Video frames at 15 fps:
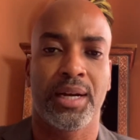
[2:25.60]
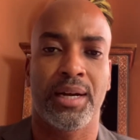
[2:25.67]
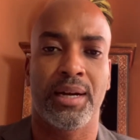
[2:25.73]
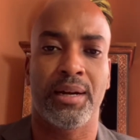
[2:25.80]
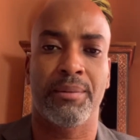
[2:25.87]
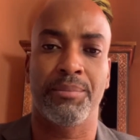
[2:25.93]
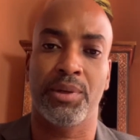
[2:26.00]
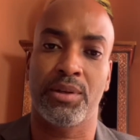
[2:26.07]

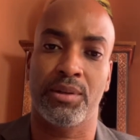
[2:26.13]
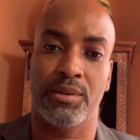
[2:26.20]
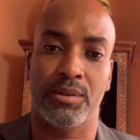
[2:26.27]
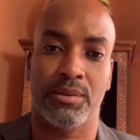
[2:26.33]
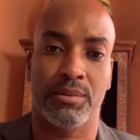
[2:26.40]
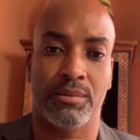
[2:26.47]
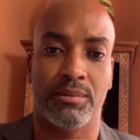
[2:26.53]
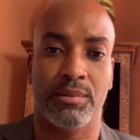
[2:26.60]

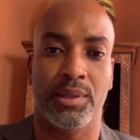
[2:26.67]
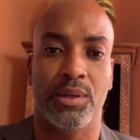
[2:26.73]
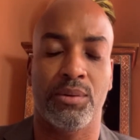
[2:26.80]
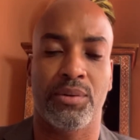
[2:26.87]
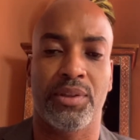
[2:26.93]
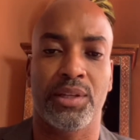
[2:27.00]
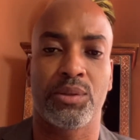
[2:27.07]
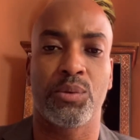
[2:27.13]
Because
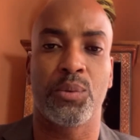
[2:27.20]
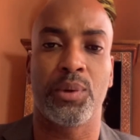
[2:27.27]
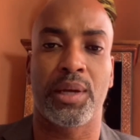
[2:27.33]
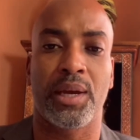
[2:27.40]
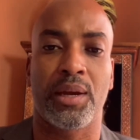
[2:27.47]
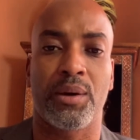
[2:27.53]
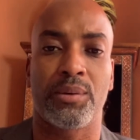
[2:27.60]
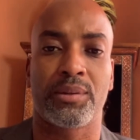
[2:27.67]
things were
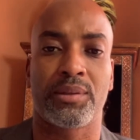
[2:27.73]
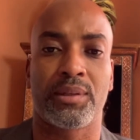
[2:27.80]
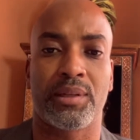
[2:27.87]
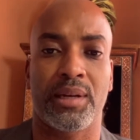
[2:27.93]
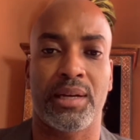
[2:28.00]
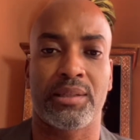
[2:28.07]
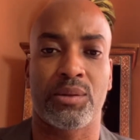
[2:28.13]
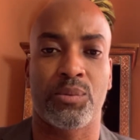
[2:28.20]
working out
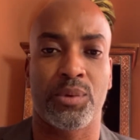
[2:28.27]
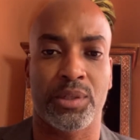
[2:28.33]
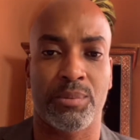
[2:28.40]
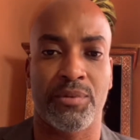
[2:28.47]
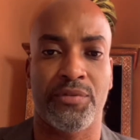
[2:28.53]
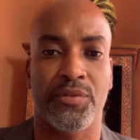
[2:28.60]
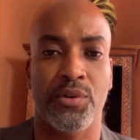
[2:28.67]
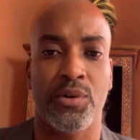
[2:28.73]
as it was
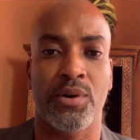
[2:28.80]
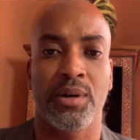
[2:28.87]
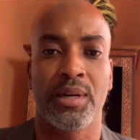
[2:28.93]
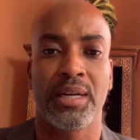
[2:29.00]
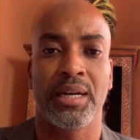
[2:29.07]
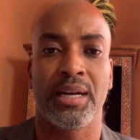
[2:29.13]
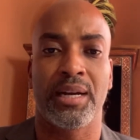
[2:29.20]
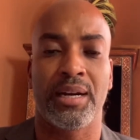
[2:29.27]
before,
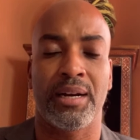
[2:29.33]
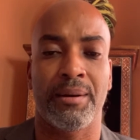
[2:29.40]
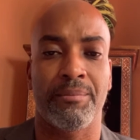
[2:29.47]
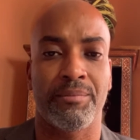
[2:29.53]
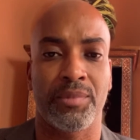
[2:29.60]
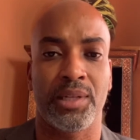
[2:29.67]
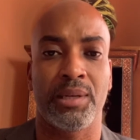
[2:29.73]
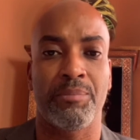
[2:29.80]

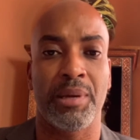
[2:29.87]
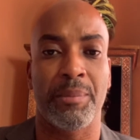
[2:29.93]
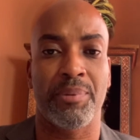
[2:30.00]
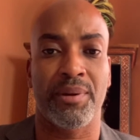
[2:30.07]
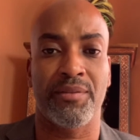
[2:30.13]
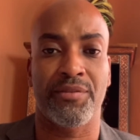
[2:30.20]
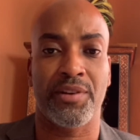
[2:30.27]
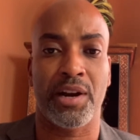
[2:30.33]
in the paper
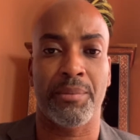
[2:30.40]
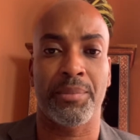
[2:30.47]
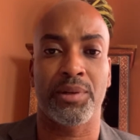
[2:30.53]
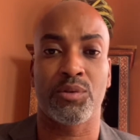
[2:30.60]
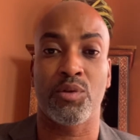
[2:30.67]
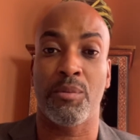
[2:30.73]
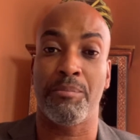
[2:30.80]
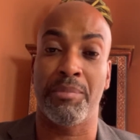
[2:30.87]
environment
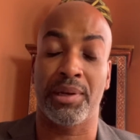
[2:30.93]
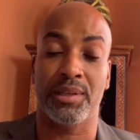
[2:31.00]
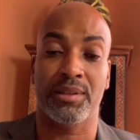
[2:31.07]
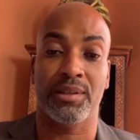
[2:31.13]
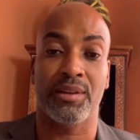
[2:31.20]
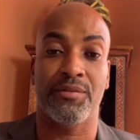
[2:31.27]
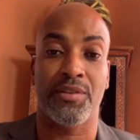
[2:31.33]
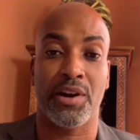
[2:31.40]
or mixed
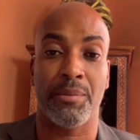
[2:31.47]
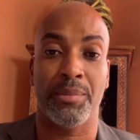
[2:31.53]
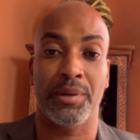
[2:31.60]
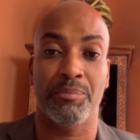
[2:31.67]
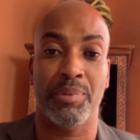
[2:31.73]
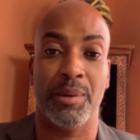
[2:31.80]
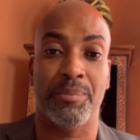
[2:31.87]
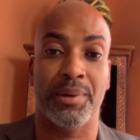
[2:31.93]
environment,
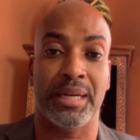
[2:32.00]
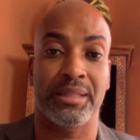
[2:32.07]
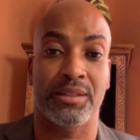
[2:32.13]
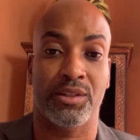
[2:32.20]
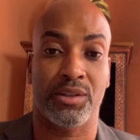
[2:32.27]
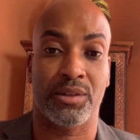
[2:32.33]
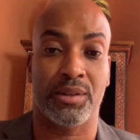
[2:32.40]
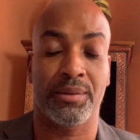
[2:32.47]
paper and
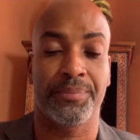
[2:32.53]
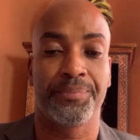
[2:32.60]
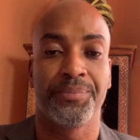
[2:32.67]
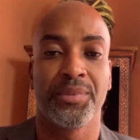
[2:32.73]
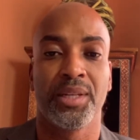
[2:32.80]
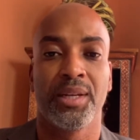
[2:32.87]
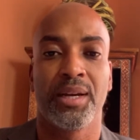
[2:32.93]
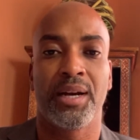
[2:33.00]
digital.
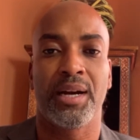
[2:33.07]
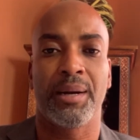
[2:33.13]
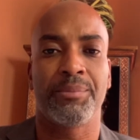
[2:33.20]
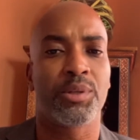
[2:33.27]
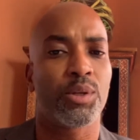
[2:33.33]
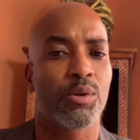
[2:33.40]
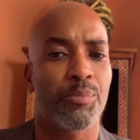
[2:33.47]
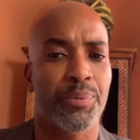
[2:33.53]
So
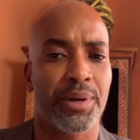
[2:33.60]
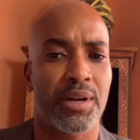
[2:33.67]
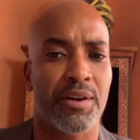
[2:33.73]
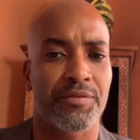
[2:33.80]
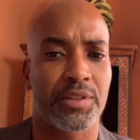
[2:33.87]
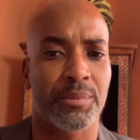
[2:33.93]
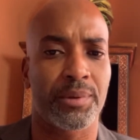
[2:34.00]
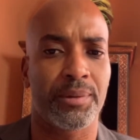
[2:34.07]
they were pretty
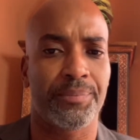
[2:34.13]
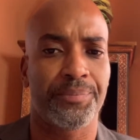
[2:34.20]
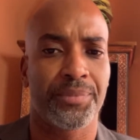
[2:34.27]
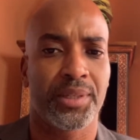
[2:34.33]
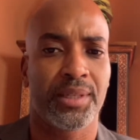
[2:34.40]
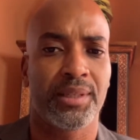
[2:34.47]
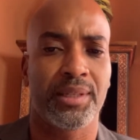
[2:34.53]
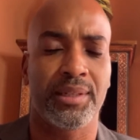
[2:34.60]
comfortable.
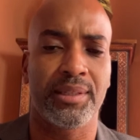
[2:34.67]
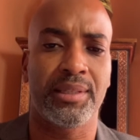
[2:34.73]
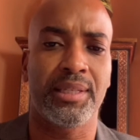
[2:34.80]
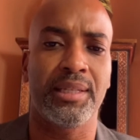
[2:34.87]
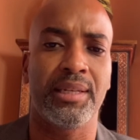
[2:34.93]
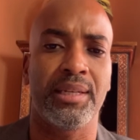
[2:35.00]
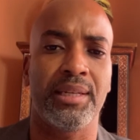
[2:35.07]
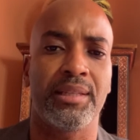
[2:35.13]
They didn't see
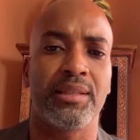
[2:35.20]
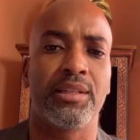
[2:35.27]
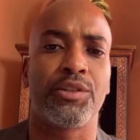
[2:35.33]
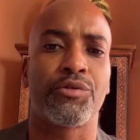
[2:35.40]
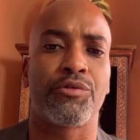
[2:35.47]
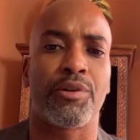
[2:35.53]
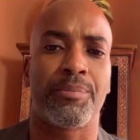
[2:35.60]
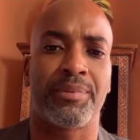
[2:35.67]
the need to
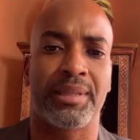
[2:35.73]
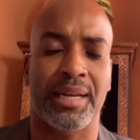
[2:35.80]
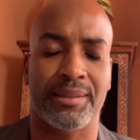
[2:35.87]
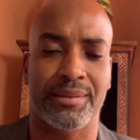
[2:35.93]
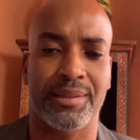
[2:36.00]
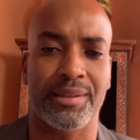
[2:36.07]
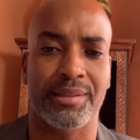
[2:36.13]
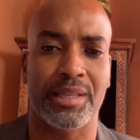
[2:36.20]
disrupt that
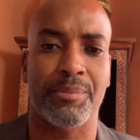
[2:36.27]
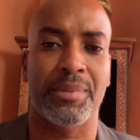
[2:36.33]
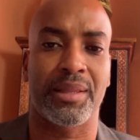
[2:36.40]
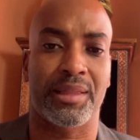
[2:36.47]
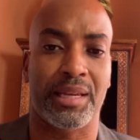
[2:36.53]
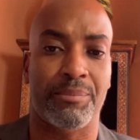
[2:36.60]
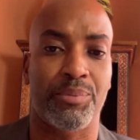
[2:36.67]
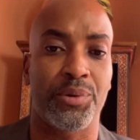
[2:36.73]
system at
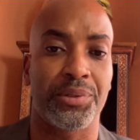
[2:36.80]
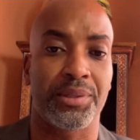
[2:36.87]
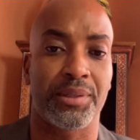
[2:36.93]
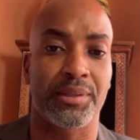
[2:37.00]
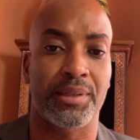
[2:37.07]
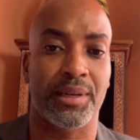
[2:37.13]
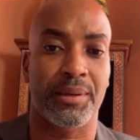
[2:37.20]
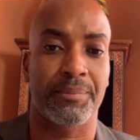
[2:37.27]
that point in
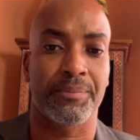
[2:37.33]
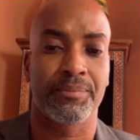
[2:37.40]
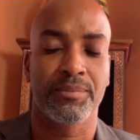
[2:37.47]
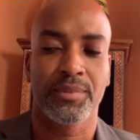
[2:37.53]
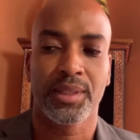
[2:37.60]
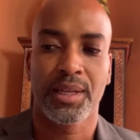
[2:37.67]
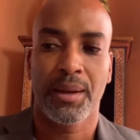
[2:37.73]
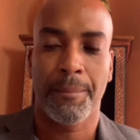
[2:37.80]
time.
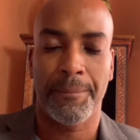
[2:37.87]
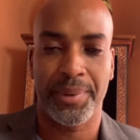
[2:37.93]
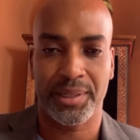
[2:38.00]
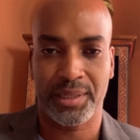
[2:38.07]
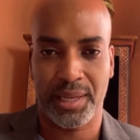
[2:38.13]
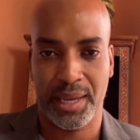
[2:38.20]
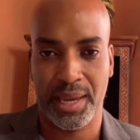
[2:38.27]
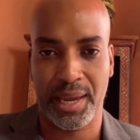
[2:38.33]
But
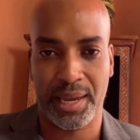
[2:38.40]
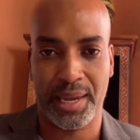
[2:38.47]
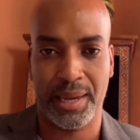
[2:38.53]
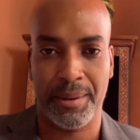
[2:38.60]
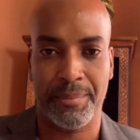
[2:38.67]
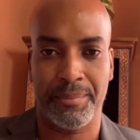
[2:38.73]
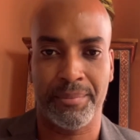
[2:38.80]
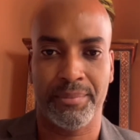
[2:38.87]
here
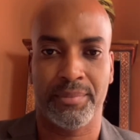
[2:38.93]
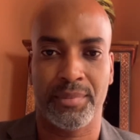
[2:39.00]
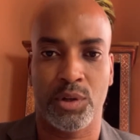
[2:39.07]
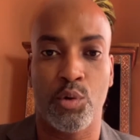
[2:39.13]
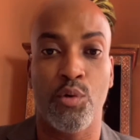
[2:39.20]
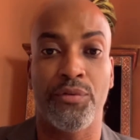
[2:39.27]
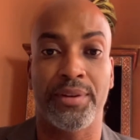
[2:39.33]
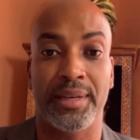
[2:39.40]
came
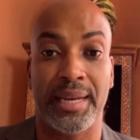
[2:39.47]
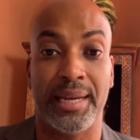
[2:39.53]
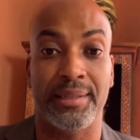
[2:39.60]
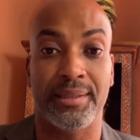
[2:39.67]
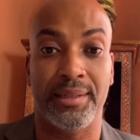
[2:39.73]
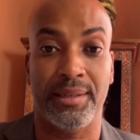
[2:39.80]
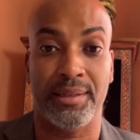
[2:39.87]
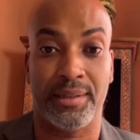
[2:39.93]

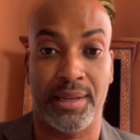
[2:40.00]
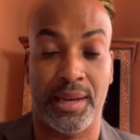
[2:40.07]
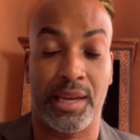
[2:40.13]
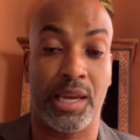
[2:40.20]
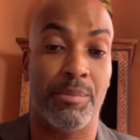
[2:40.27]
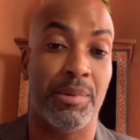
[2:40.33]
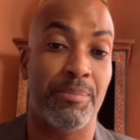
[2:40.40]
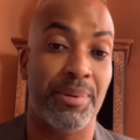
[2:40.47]
COVID-19, here
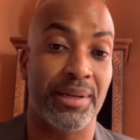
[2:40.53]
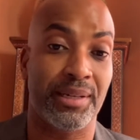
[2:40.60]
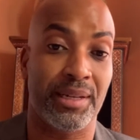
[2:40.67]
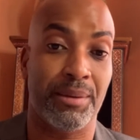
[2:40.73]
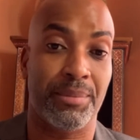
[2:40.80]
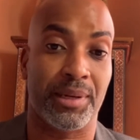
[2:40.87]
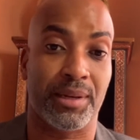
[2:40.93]
came the pandemic.